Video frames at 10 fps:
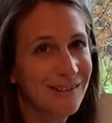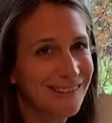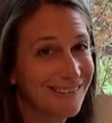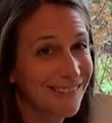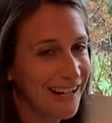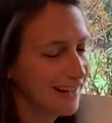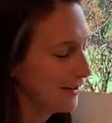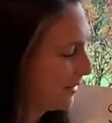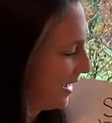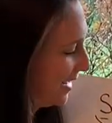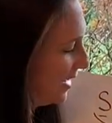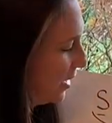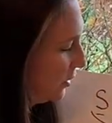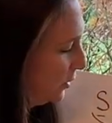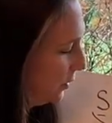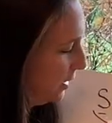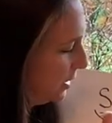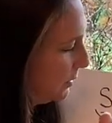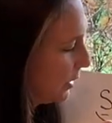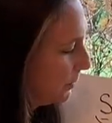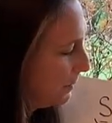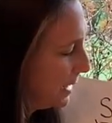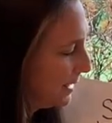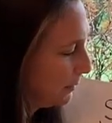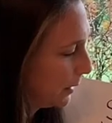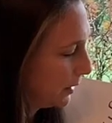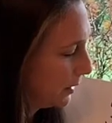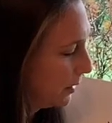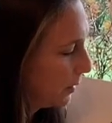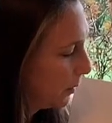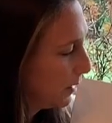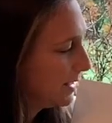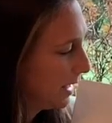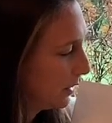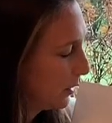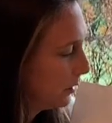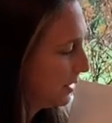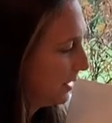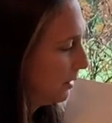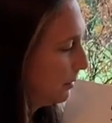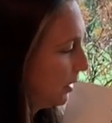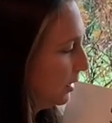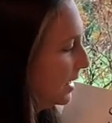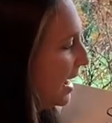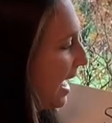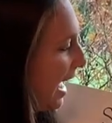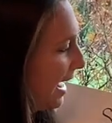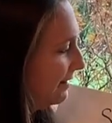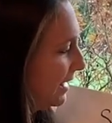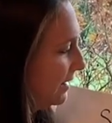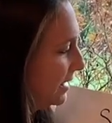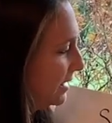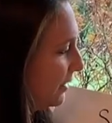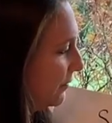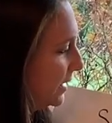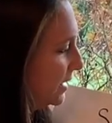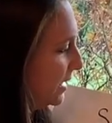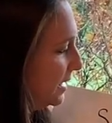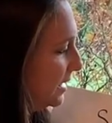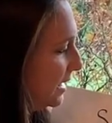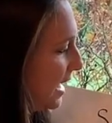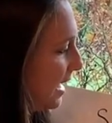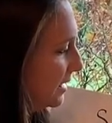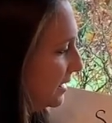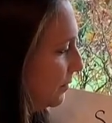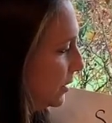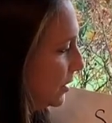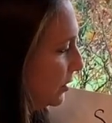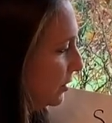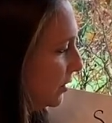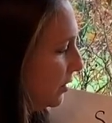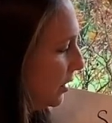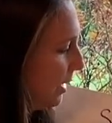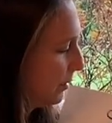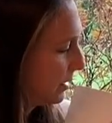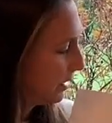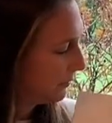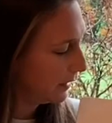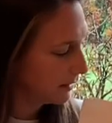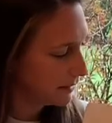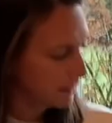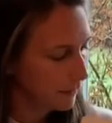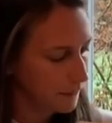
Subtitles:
Great, okay. So this was our base word, was that closed syllable, and then the suffix is the S, and we circle our suffix.